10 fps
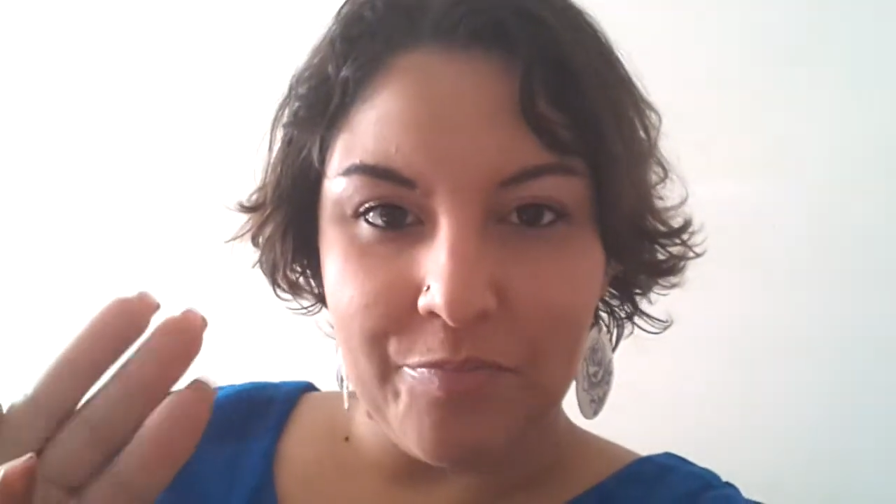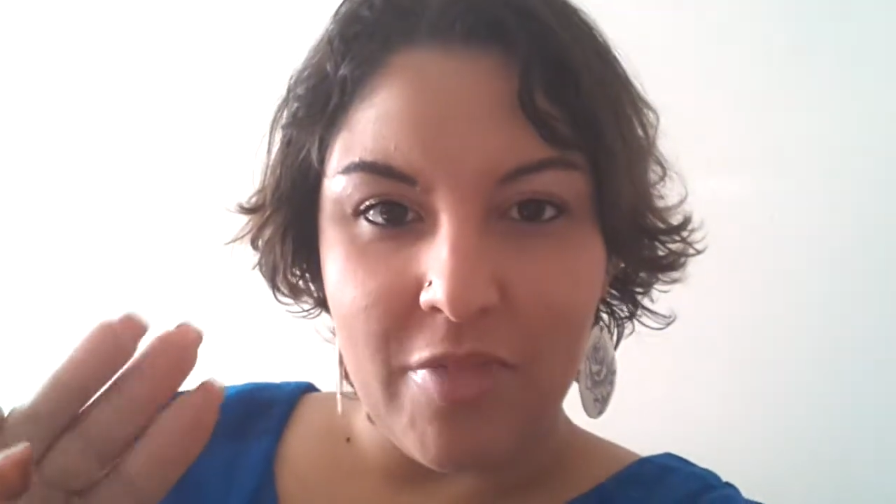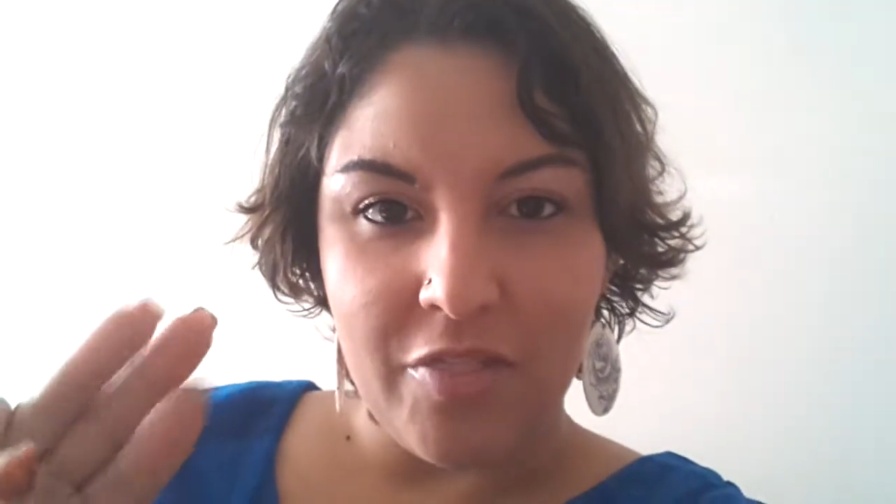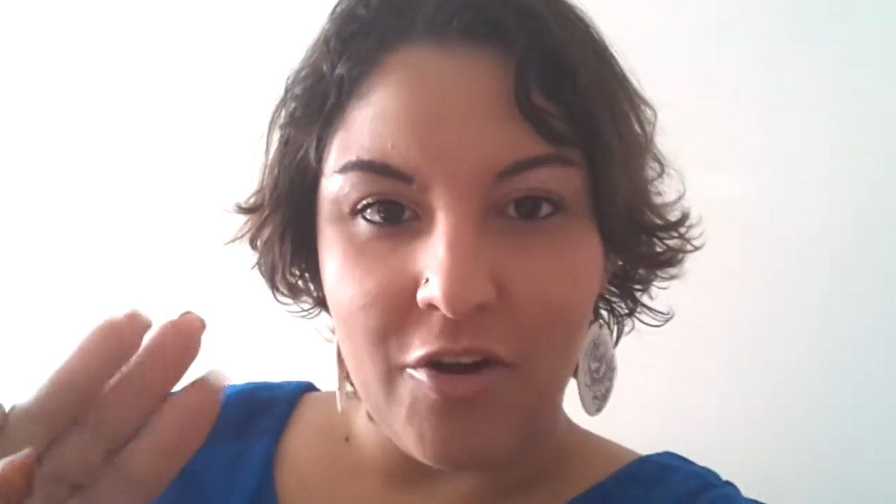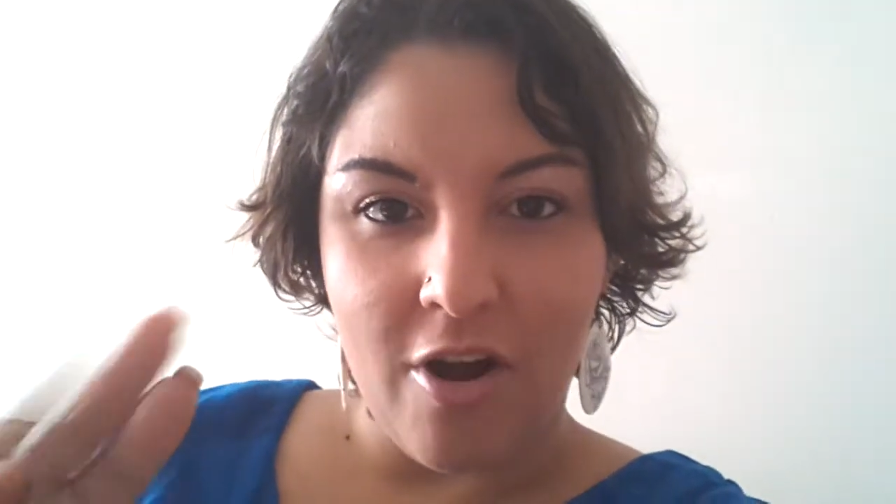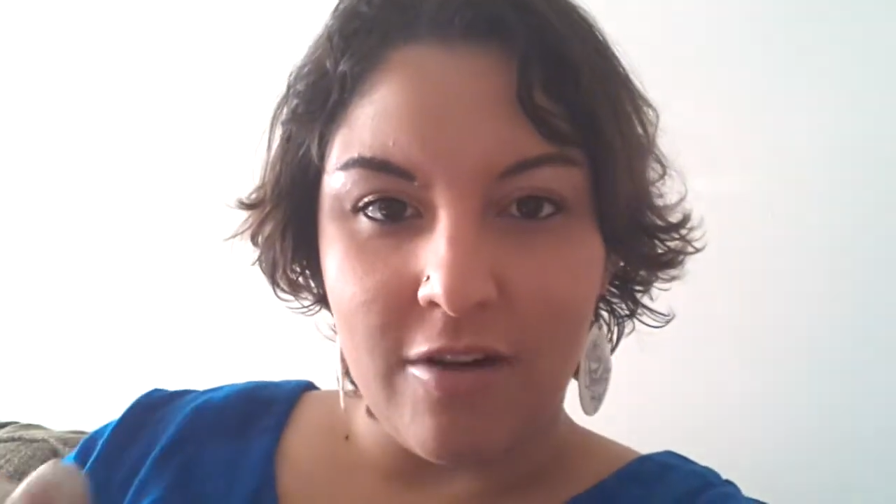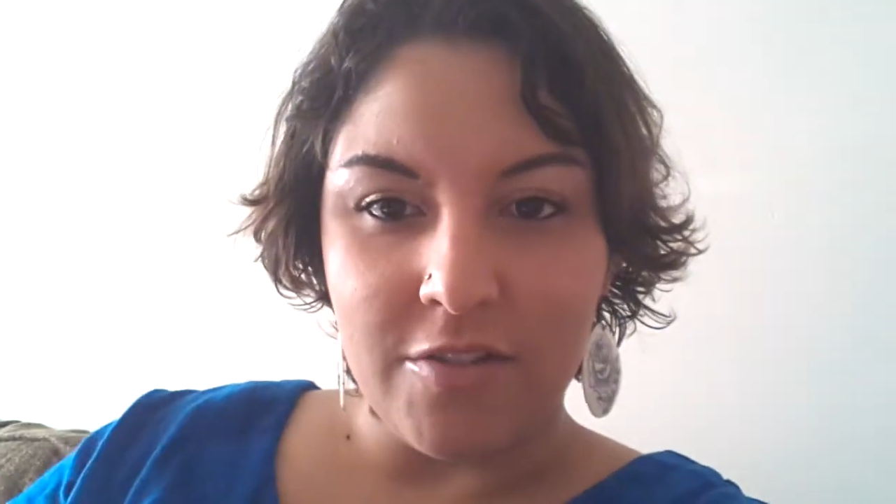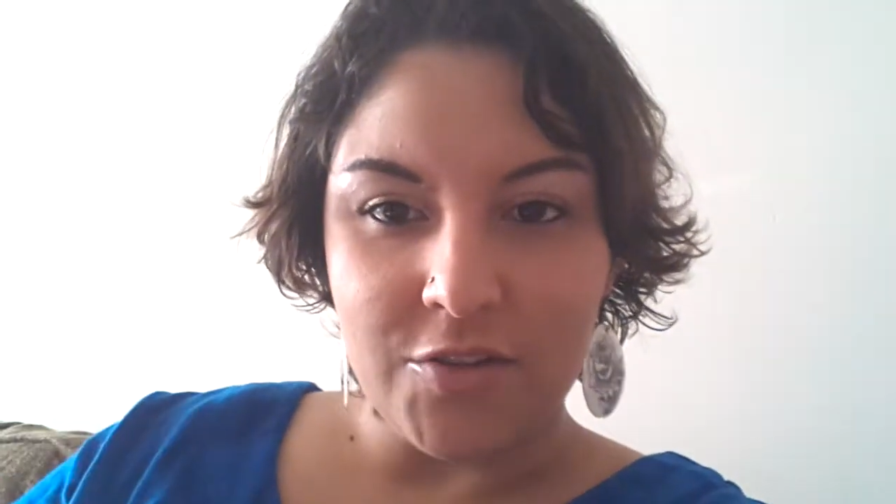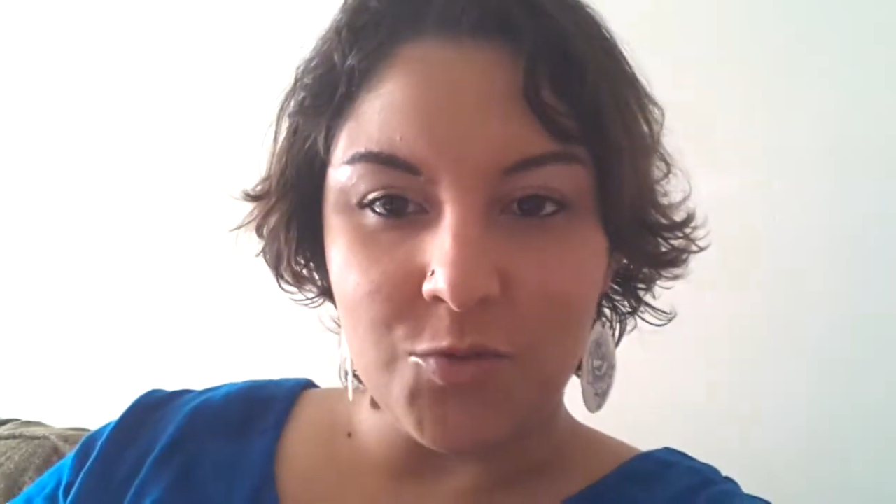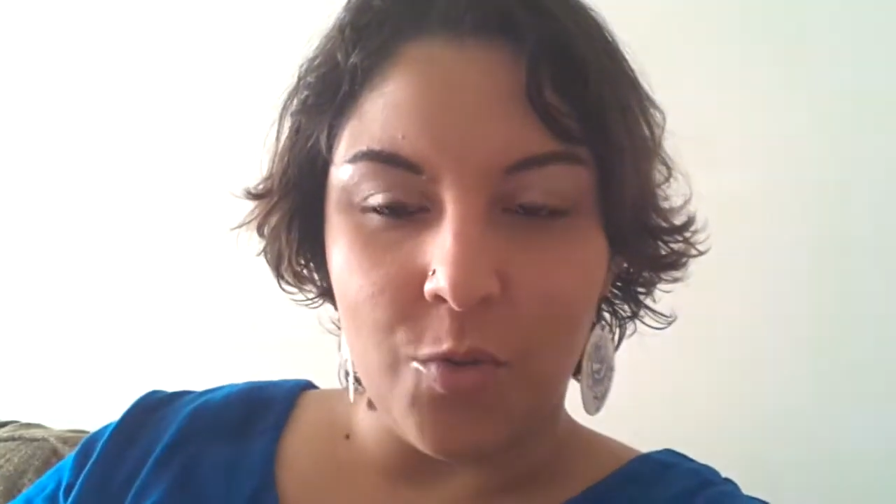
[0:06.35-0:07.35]
that there are
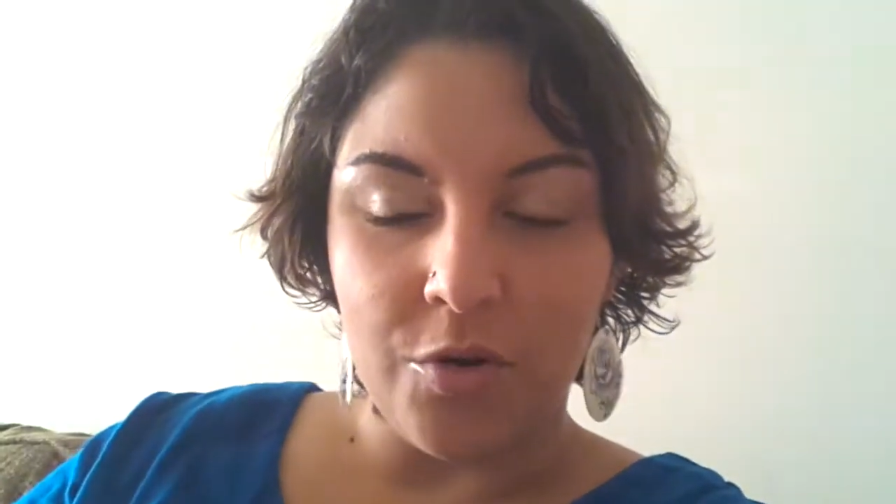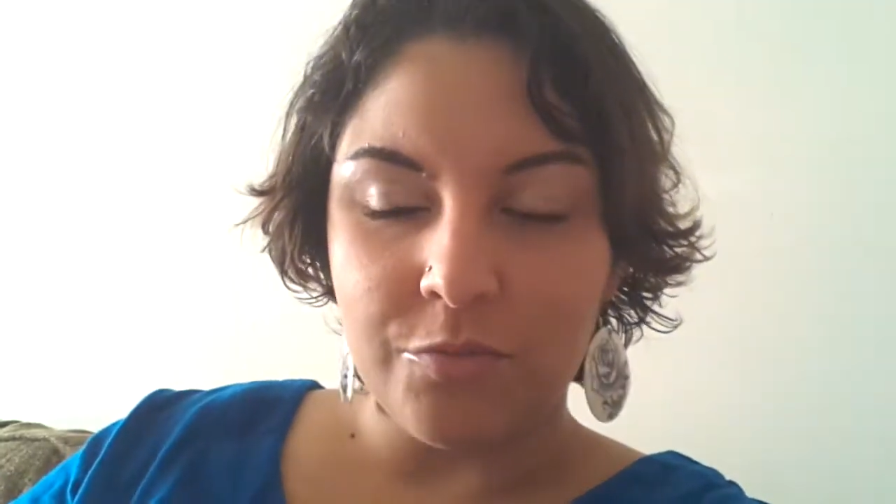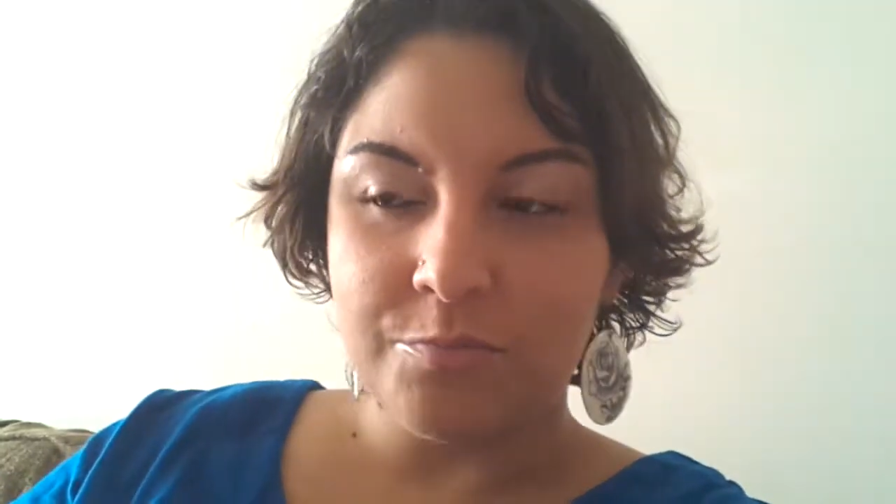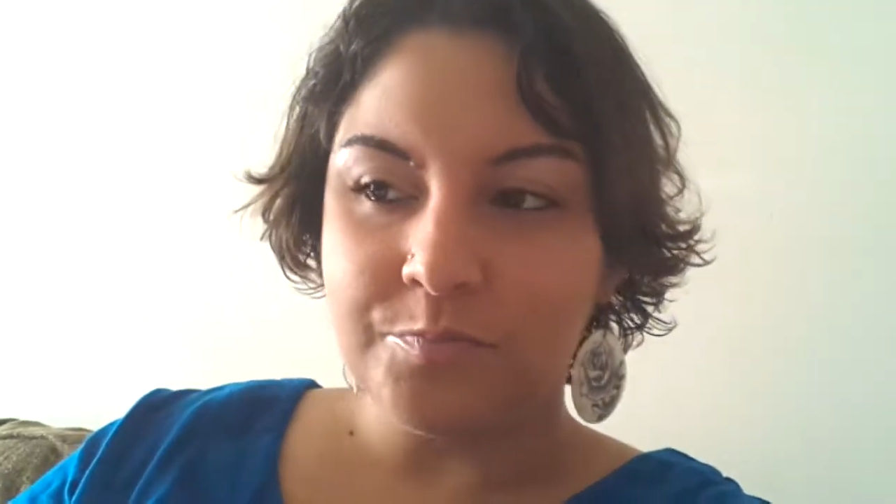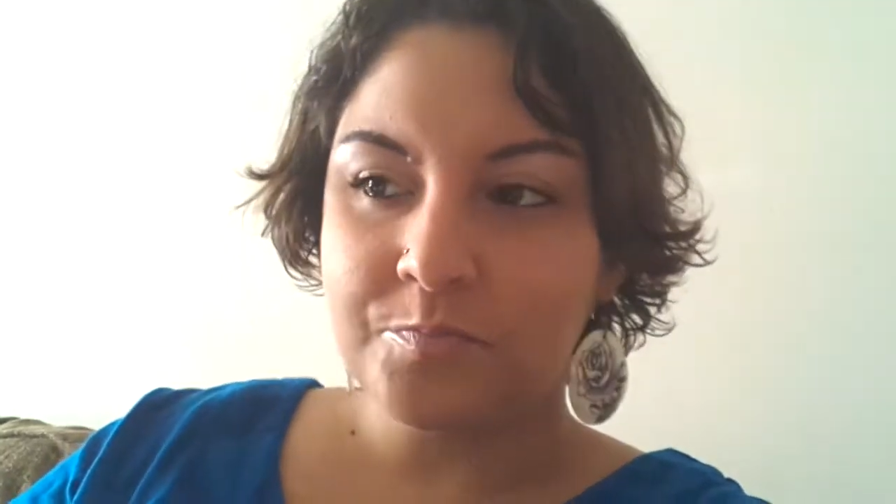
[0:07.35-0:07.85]
in this world.